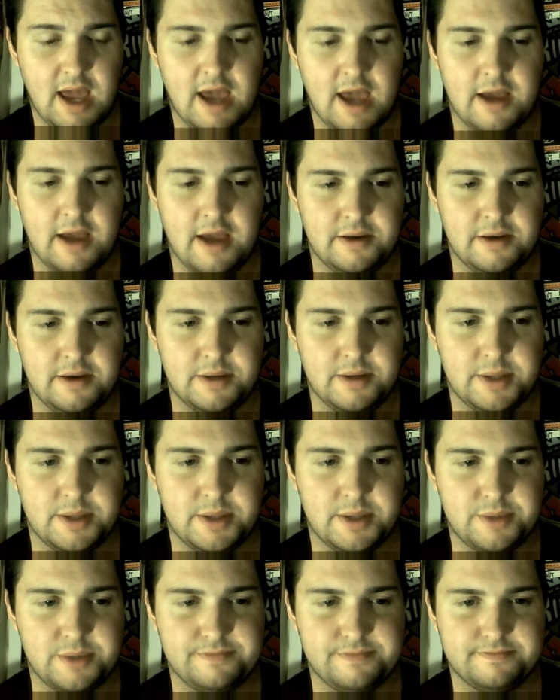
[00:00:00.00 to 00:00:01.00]

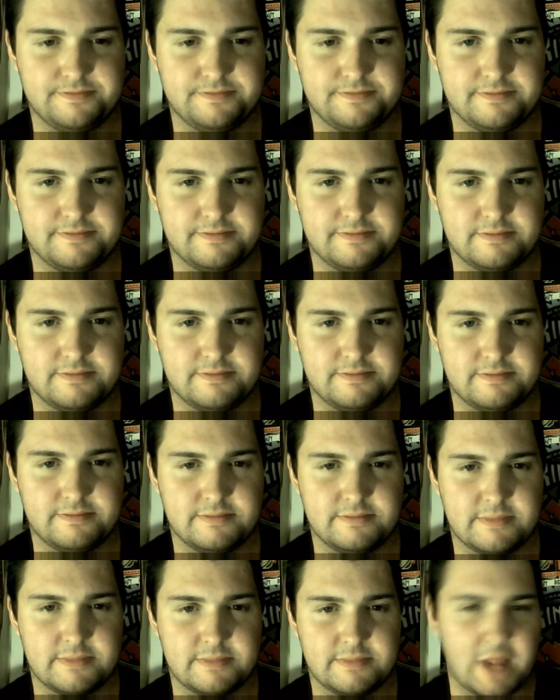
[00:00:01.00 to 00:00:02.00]
And
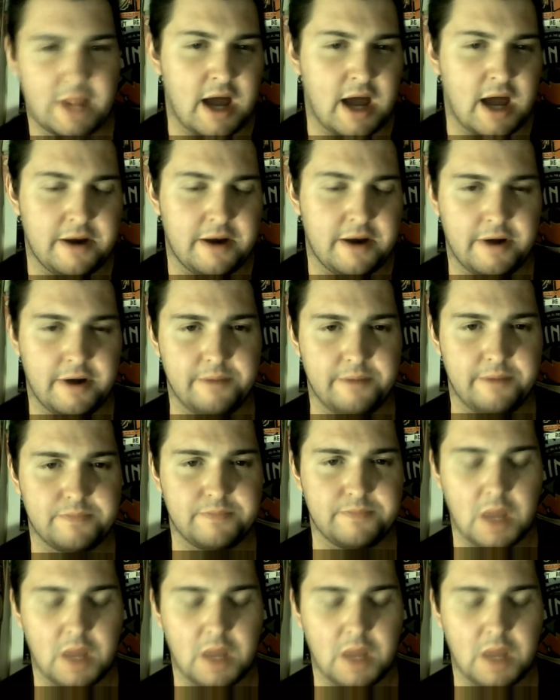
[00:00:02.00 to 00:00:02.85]
I don't know.